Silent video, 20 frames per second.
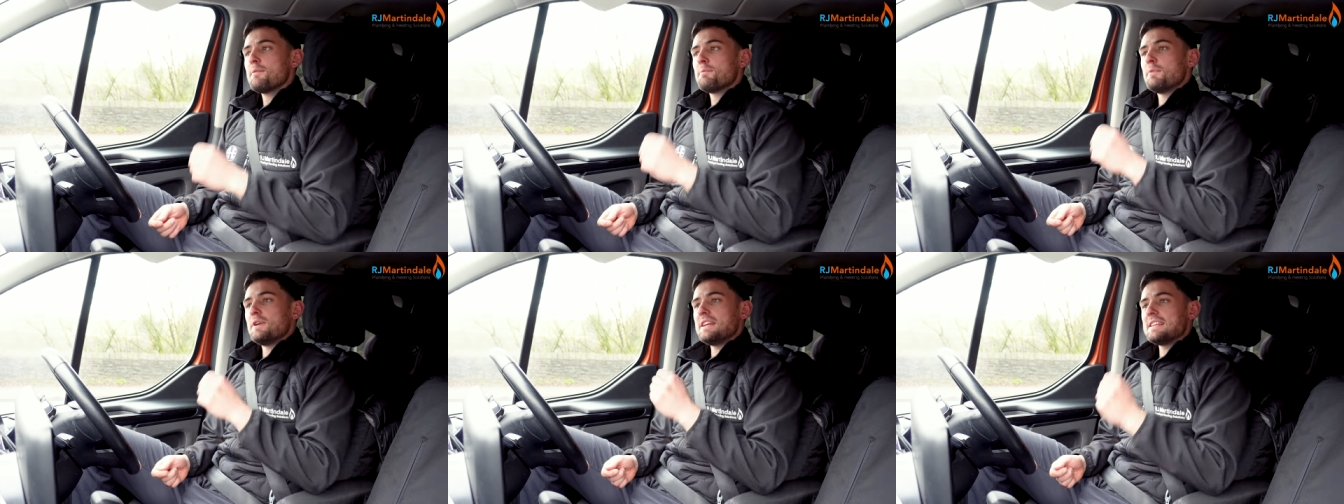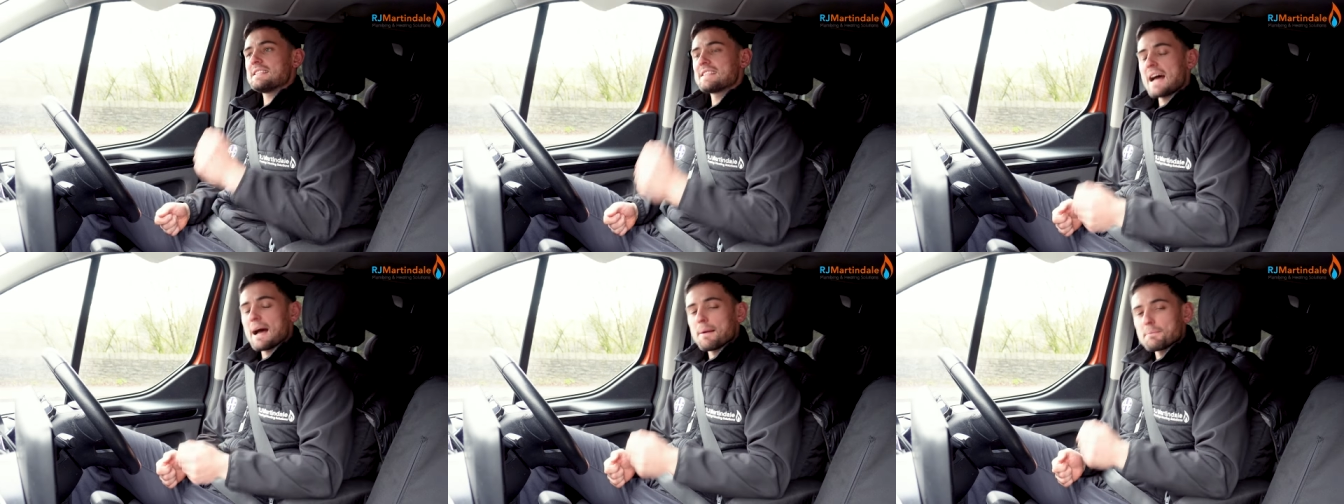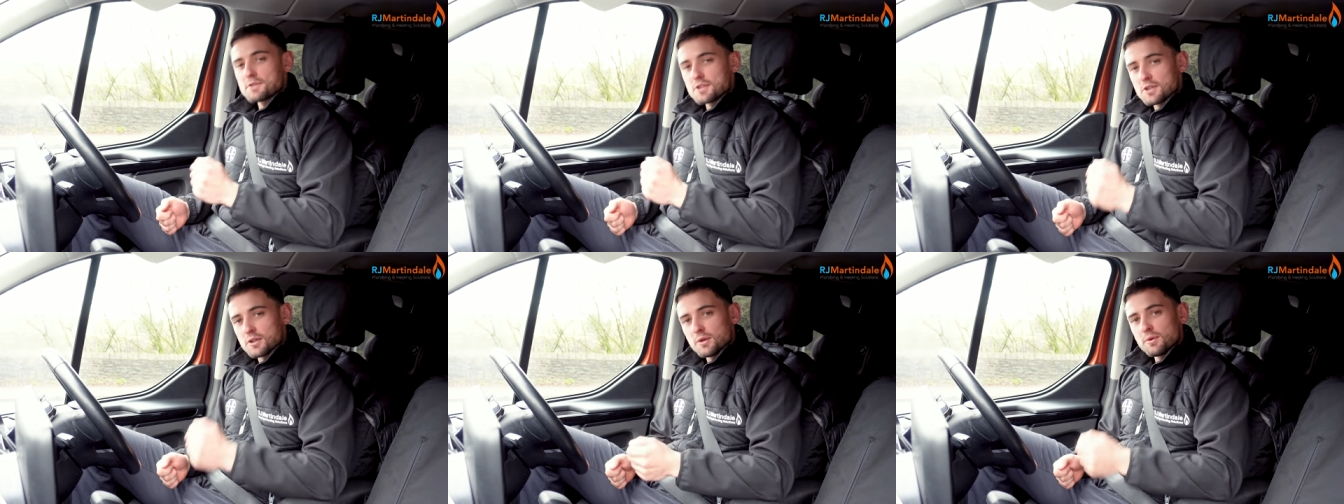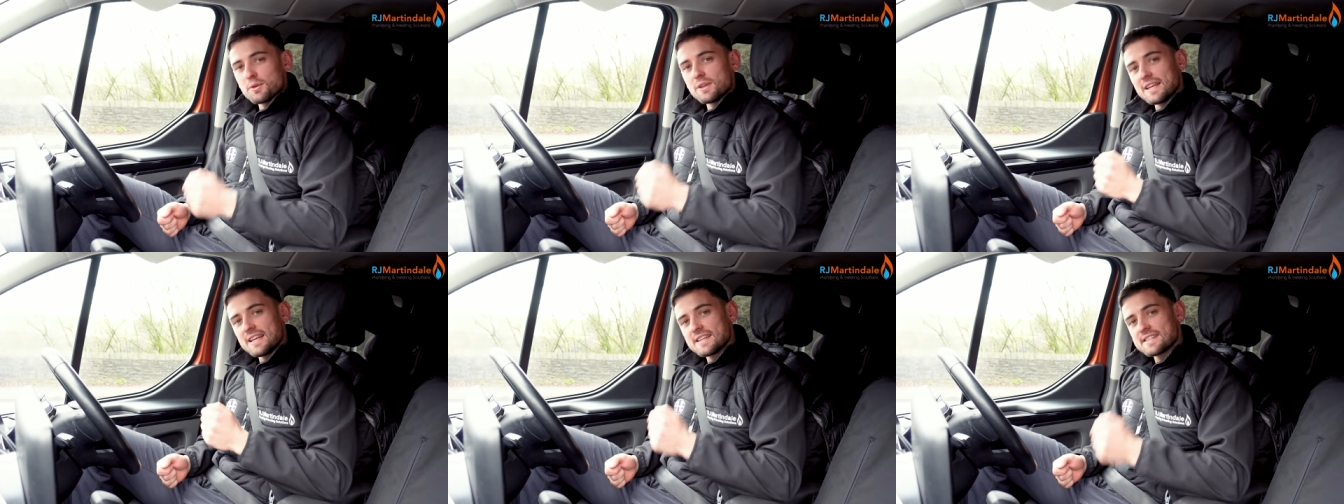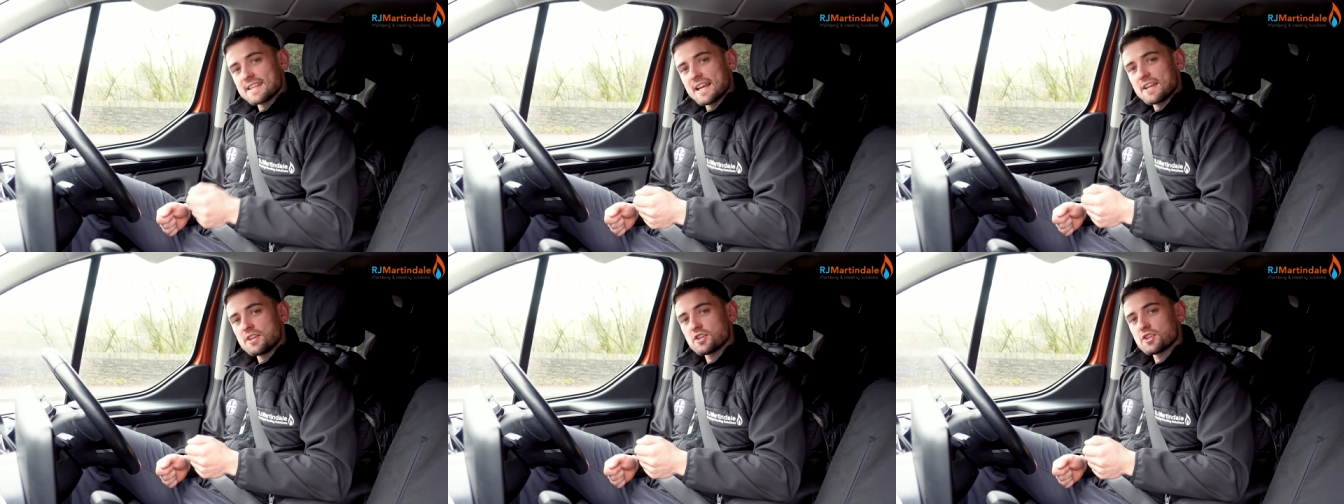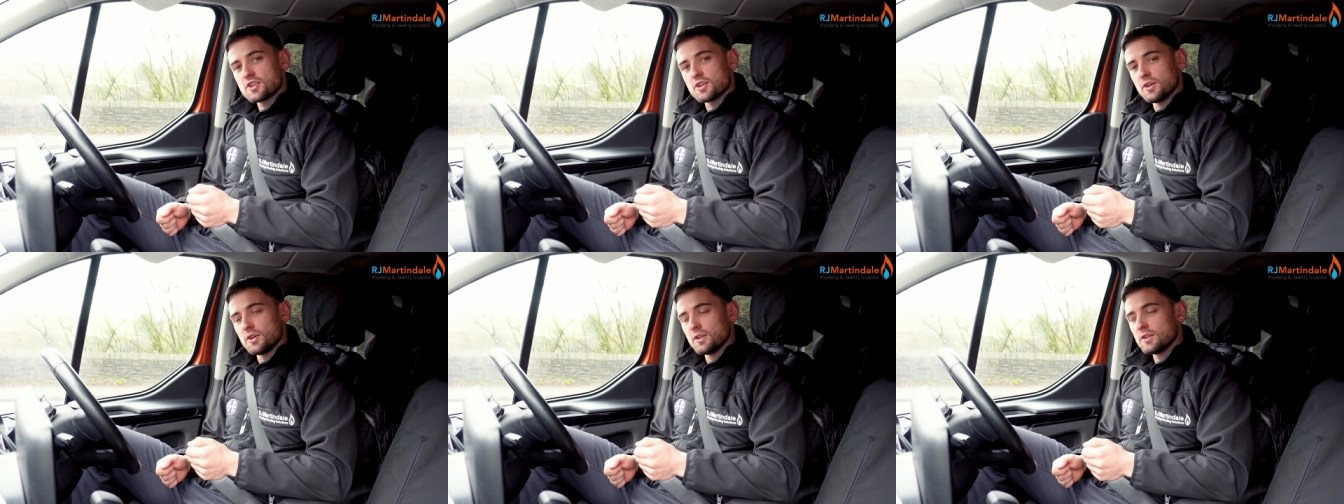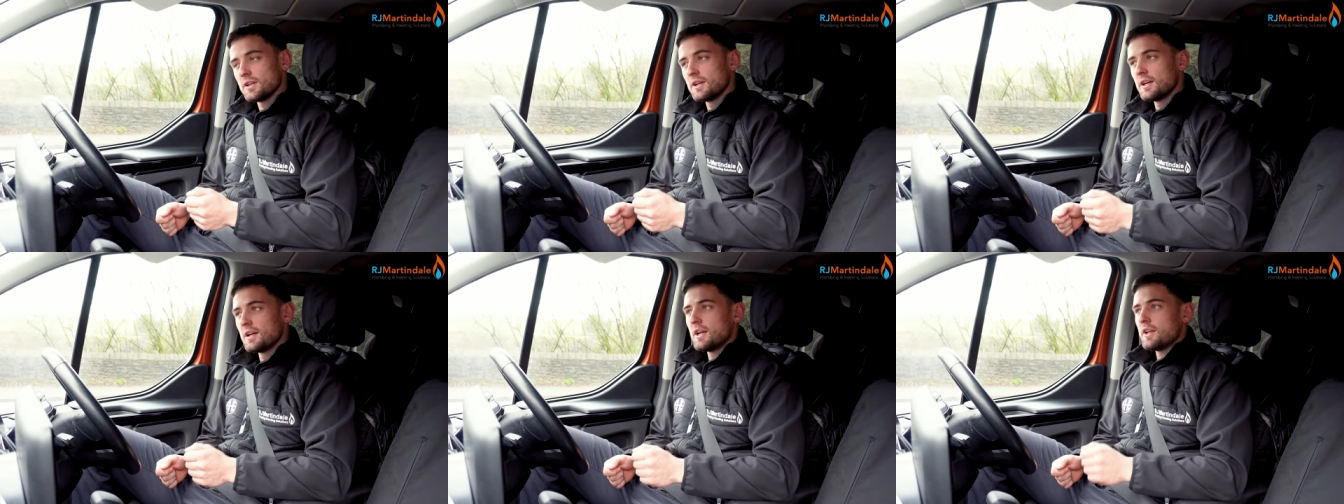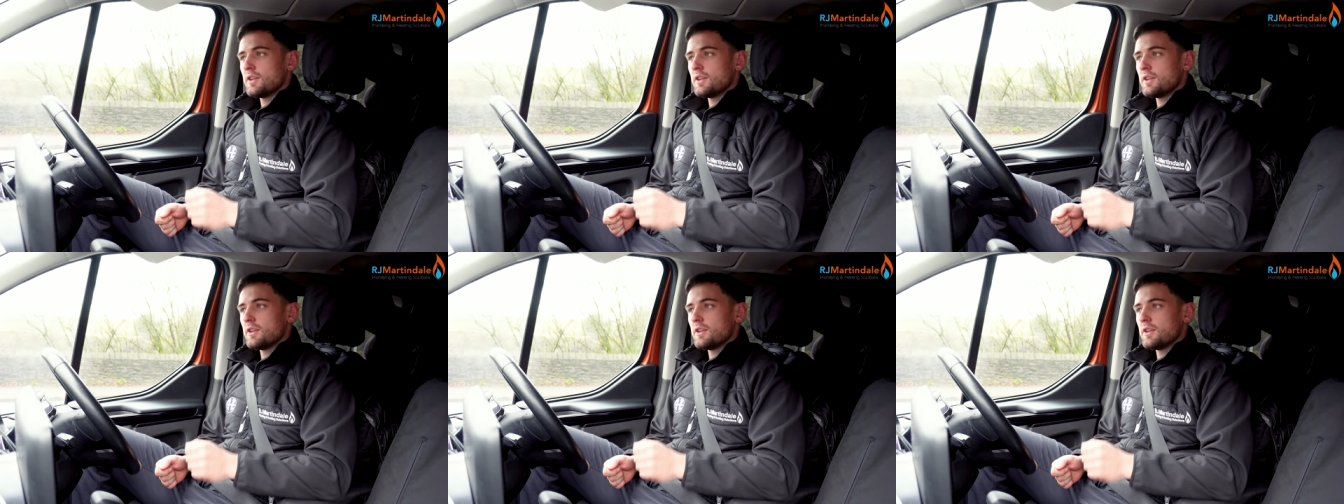but it's absolutely essential